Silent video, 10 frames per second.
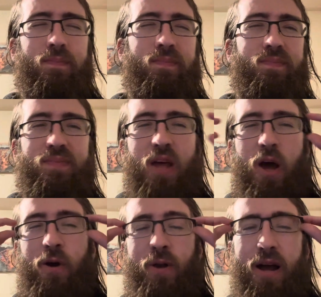
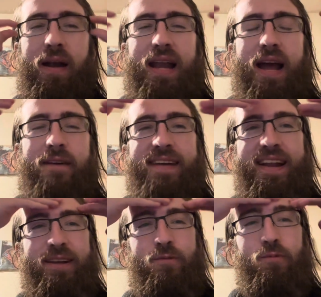"No, not right now. I've had
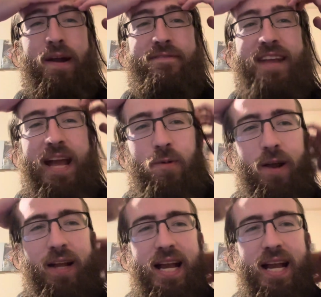a rough day at work.